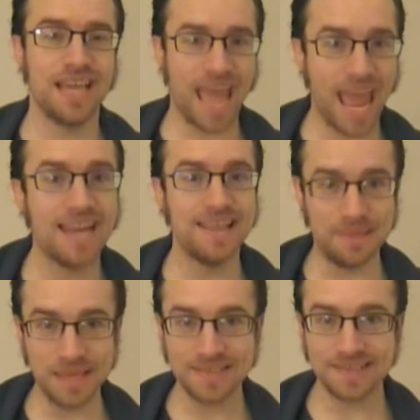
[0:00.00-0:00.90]
And in
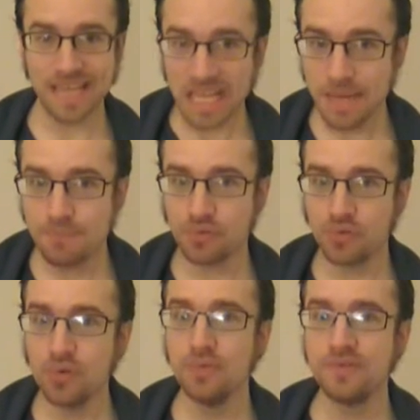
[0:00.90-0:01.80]
this, he
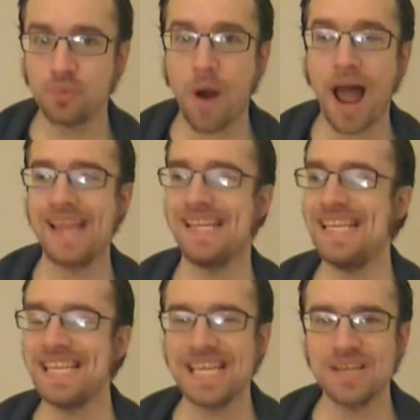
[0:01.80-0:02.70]
proves why.
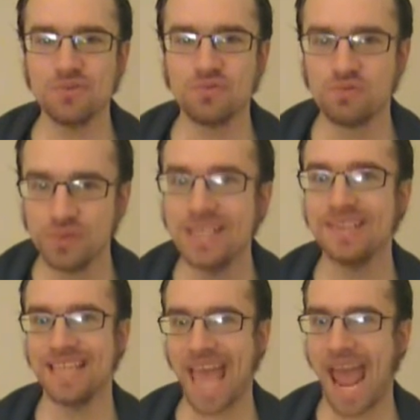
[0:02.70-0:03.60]
He can
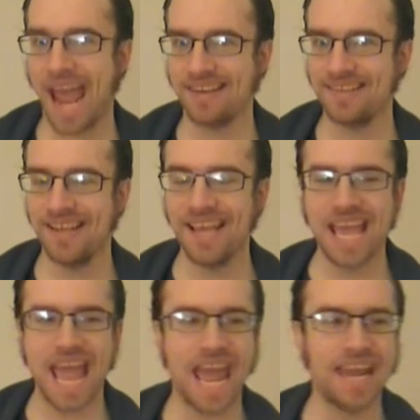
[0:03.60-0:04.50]
really act.
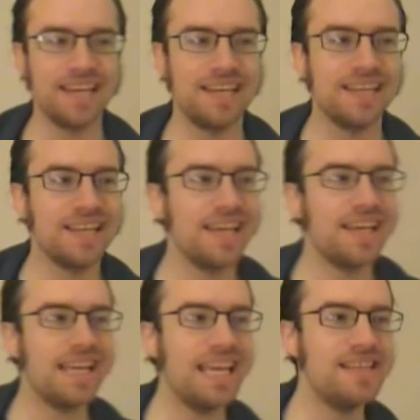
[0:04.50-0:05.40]
And
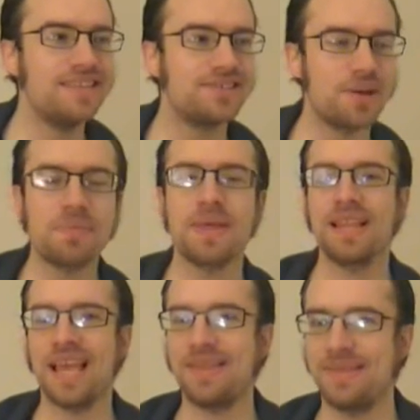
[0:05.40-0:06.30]
in something
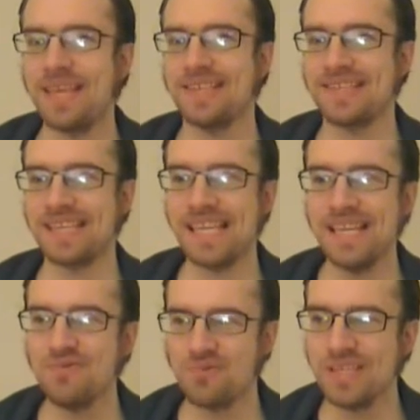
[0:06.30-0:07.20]
like this,
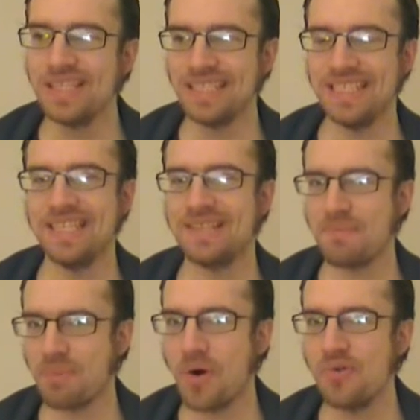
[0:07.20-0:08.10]
he really is
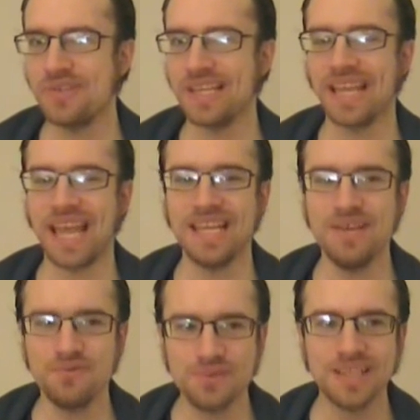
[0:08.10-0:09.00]
imposing, and
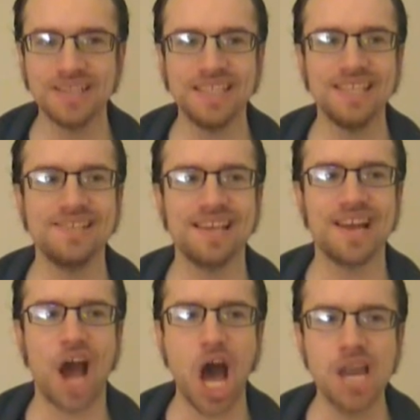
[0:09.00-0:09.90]
he really is
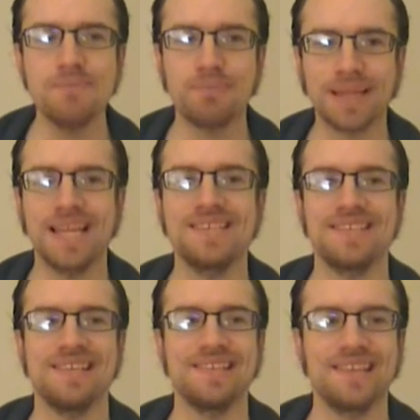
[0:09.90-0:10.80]
an
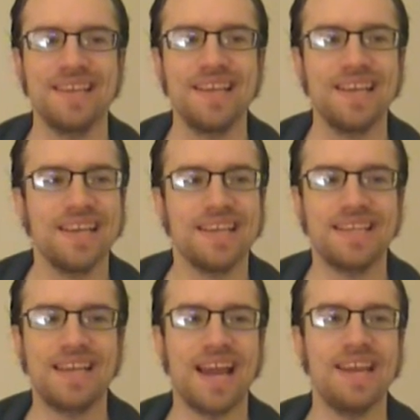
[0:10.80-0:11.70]
unpleasant
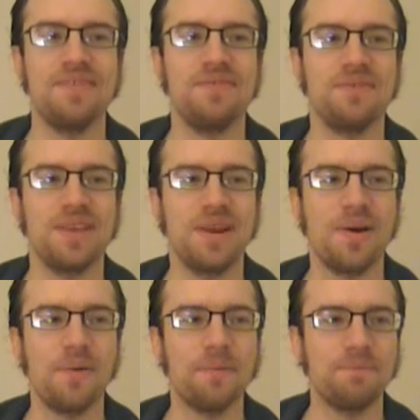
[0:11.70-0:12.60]
kind of, you
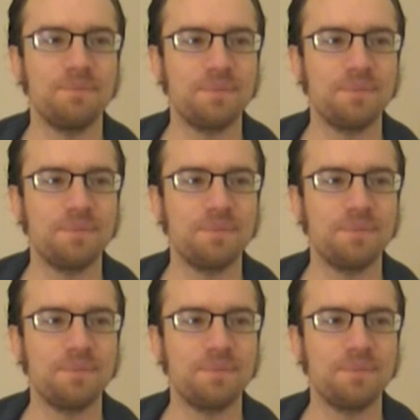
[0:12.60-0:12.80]
know,